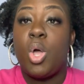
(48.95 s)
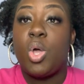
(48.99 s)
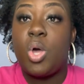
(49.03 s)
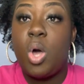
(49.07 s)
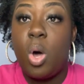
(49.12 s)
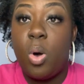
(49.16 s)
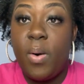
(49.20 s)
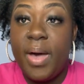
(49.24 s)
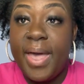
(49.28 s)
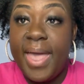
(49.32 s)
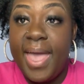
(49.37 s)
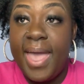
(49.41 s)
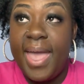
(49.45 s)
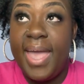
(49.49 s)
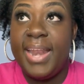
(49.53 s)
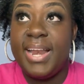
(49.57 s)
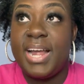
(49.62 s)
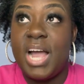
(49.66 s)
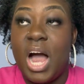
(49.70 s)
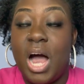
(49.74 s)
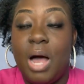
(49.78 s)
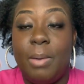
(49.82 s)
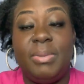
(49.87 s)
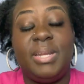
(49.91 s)
go ahead,
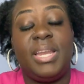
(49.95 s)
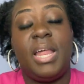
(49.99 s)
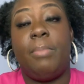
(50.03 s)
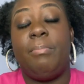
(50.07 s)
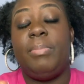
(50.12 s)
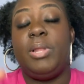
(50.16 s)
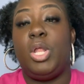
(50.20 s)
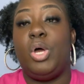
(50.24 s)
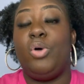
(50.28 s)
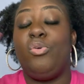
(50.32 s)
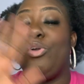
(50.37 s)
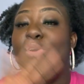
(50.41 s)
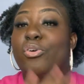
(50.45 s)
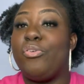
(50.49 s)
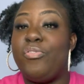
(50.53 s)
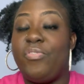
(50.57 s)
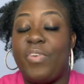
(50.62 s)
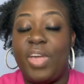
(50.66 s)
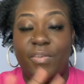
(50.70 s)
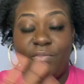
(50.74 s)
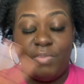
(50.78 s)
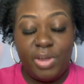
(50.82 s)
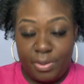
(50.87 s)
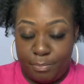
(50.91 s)
comment down below your
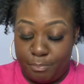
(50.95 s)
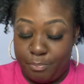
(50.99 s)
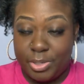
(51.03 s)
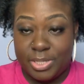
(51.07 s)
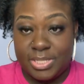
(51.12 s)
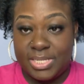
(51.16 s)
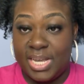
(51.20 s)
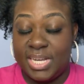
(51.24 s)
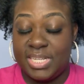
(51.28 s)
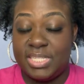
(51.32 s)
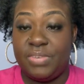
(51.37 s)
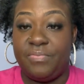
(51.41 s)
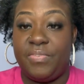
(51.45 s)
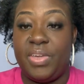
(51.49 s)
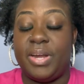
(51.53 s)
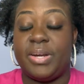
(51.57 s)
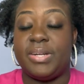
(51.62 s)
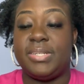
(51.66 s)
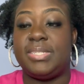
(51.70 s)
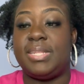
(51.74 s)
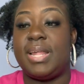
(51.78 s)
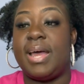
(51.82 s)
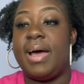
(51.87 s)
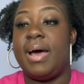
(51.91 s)
favorite protective
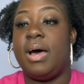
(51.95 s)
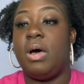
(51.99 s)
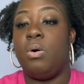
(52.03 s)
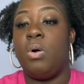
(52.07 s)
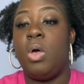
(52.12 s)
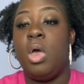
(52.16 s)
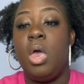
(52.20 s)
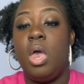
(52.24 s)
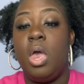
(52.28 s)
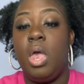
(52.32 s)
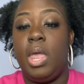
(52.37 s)
hairstyle